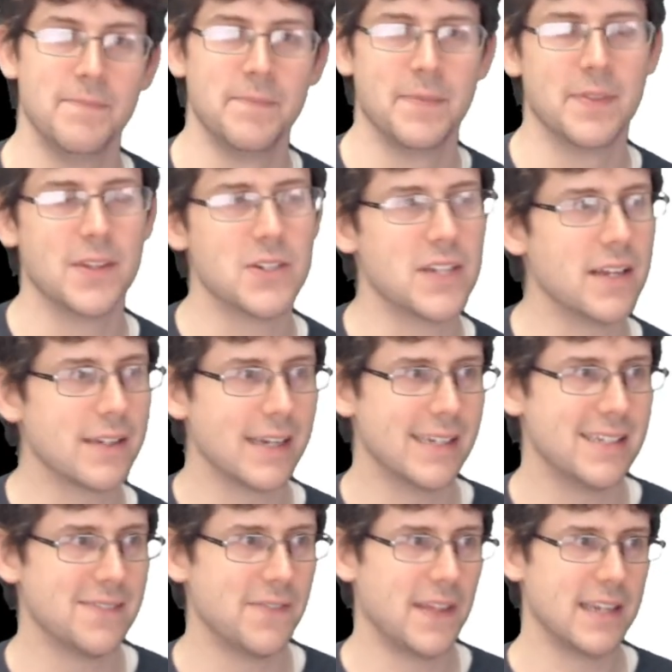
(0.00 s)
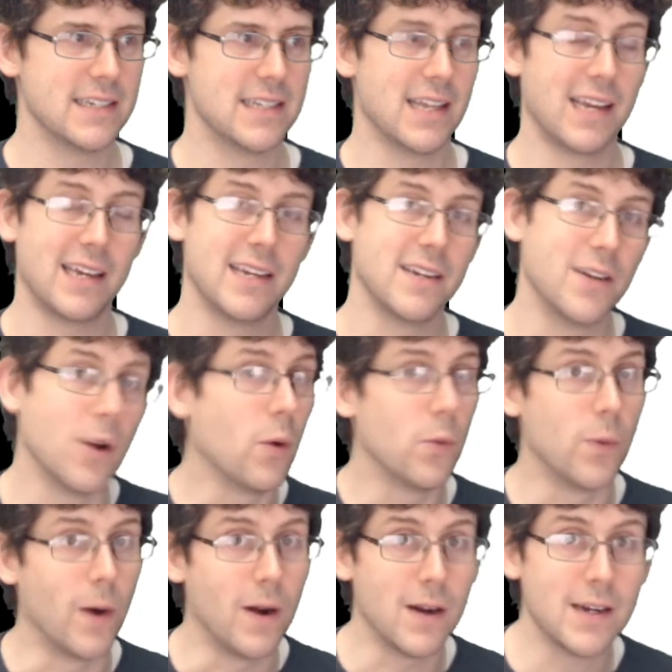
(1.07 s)
There's all kinds of things that can go
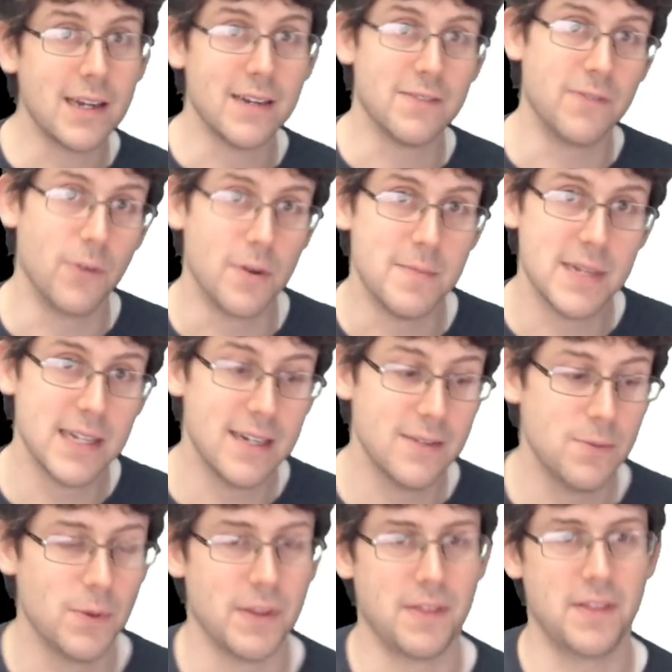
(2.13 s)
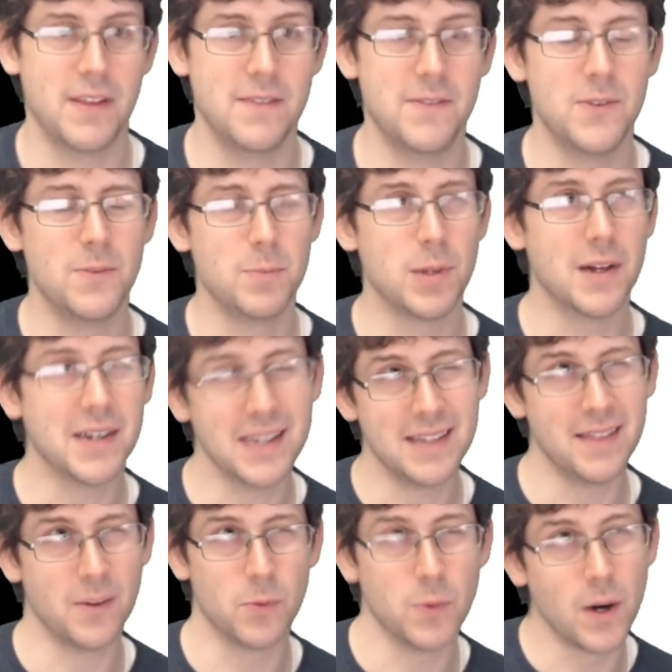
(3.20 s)
wrong in a formula if you plug in
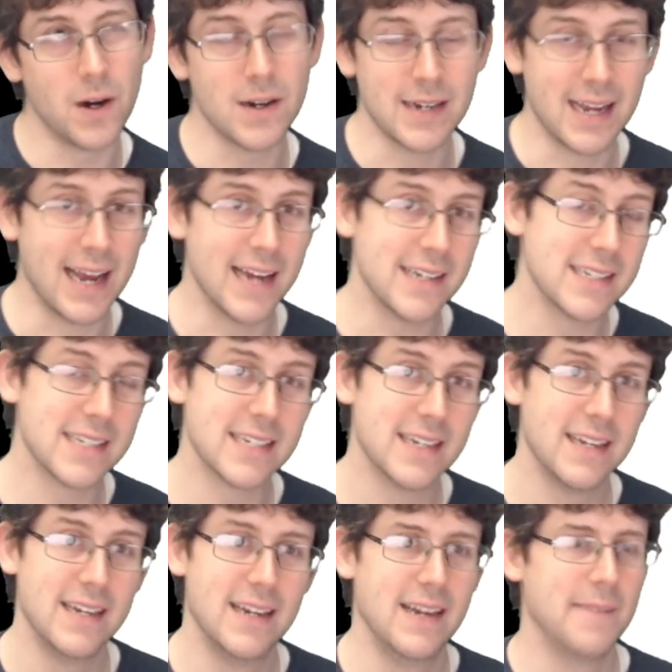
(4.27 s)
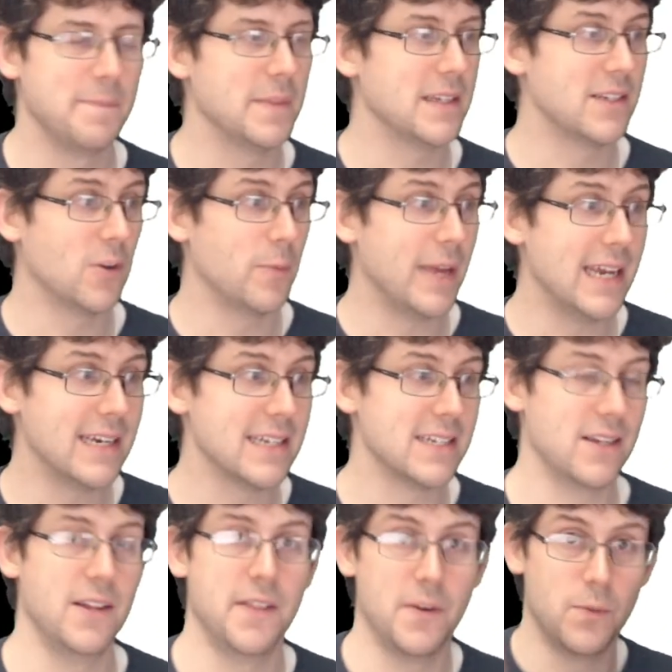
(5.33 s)
the wrong x. The domain is
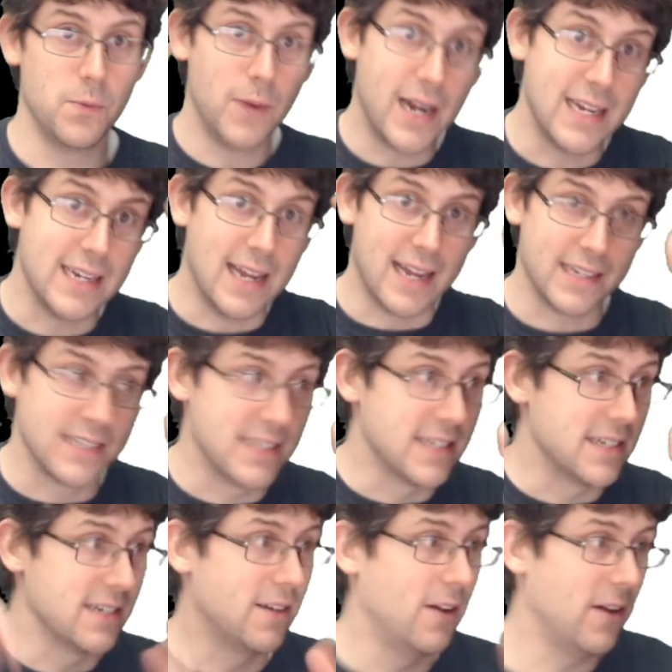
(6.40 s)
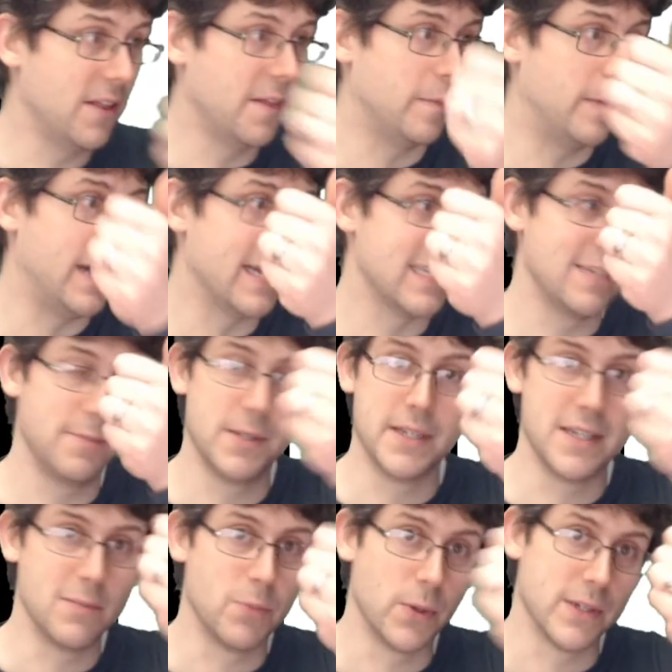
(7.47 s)
all the right x's, all the possible
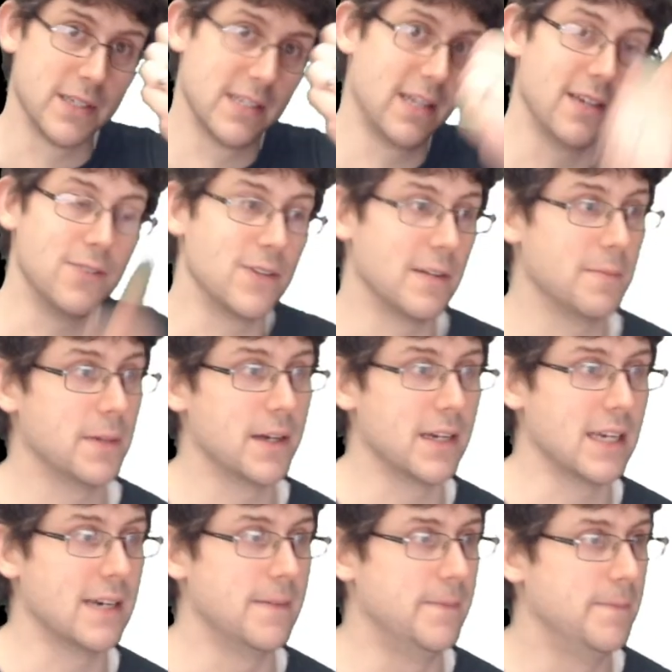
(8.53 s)
inputs that you can plug in.